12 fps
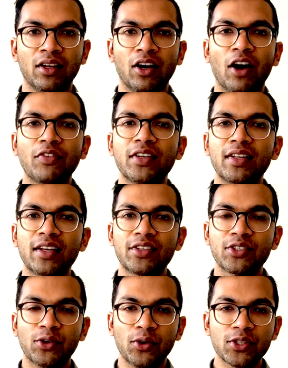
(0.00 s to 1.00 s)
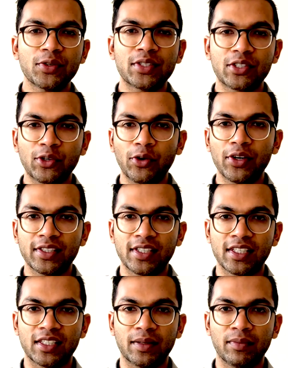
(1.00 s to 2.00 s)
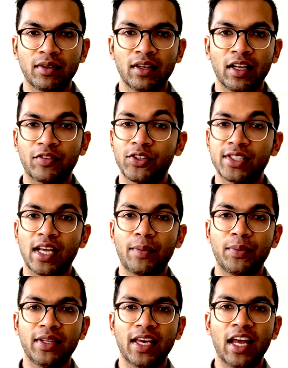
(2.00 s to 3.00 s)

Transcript: Often there's also a scoring system, like for example the